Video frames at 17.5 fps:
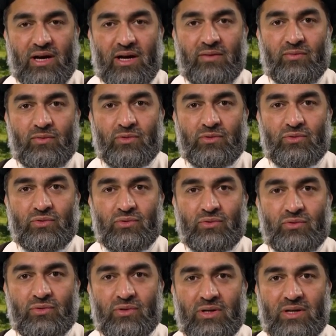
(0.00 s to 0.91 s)
I want
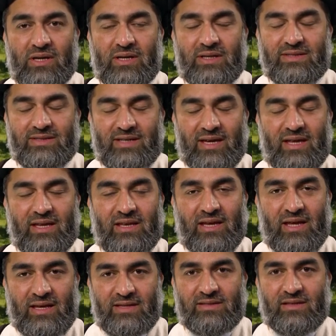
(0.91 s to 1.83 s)
to stay
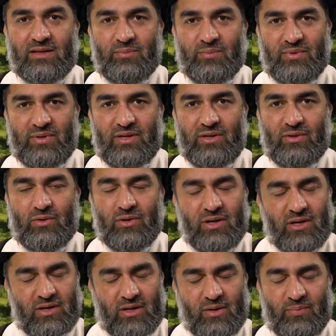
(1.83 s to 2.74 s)
in his company or
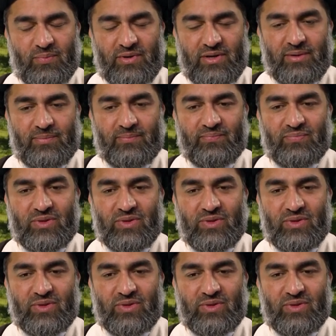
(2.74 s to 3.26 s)
her company.